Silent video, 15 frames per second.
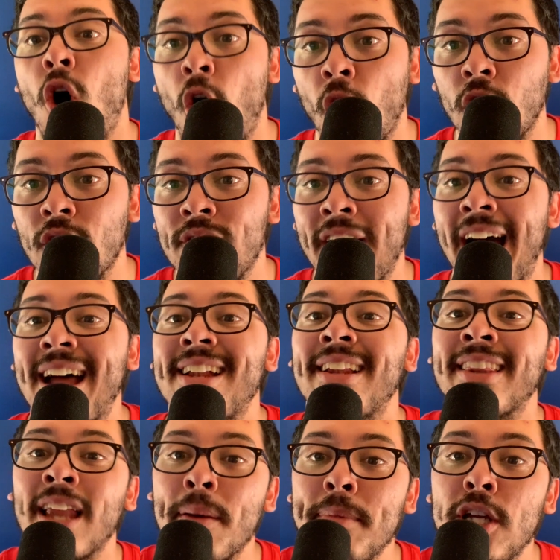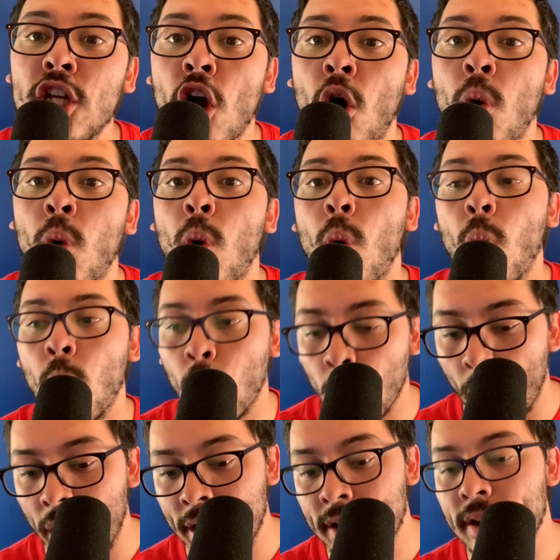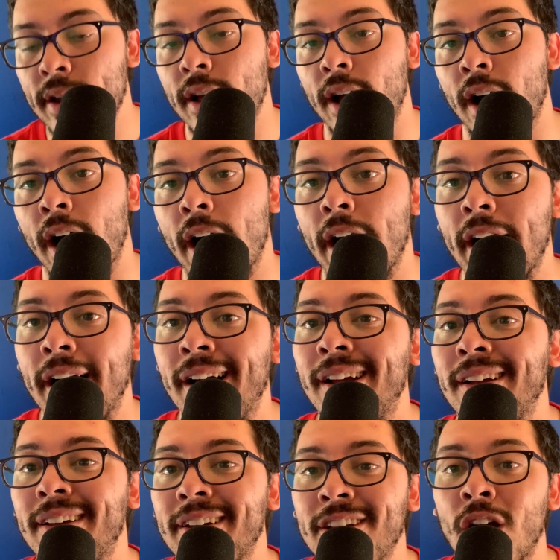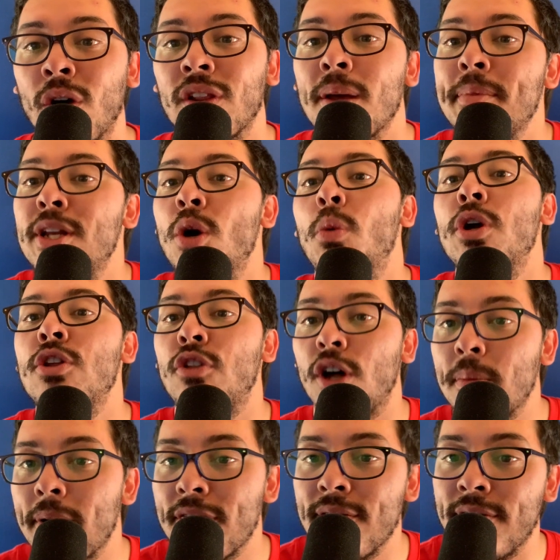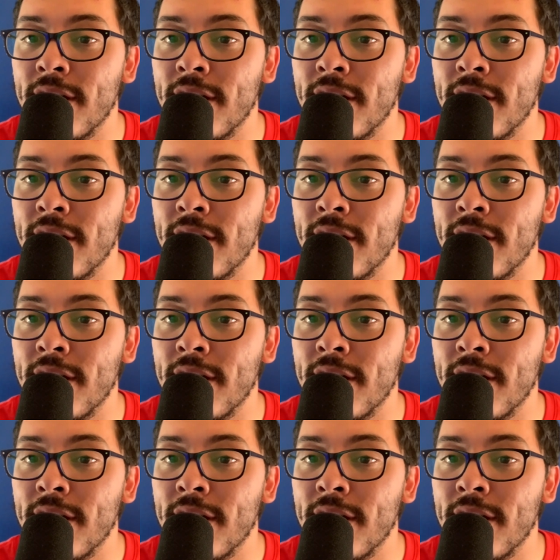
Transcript: All of that. Let me know what you thought about the